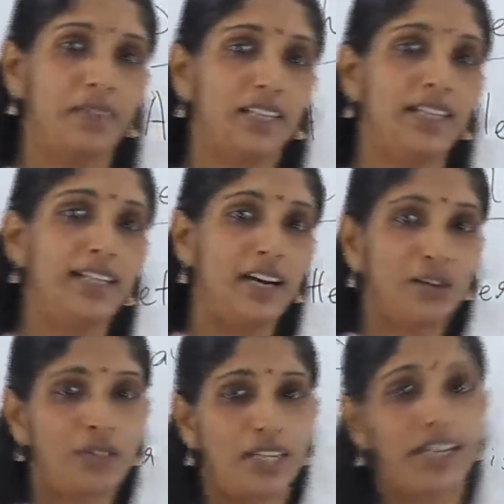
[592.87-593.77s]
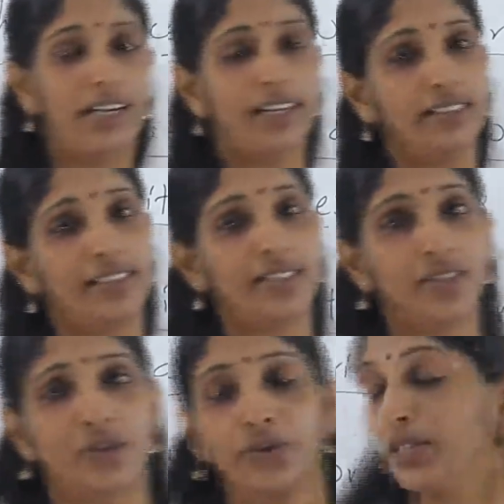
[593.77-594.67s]
Any doubt regarding these
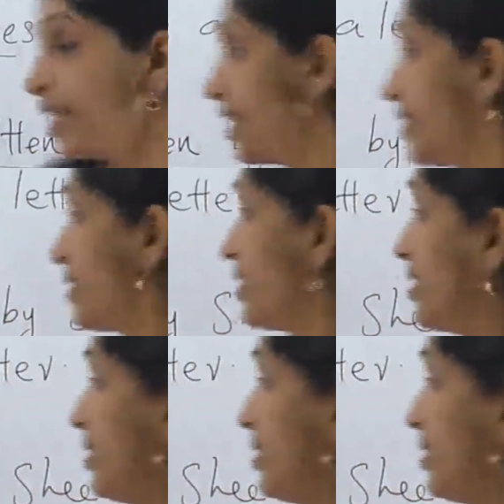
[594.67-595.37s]
two sentences?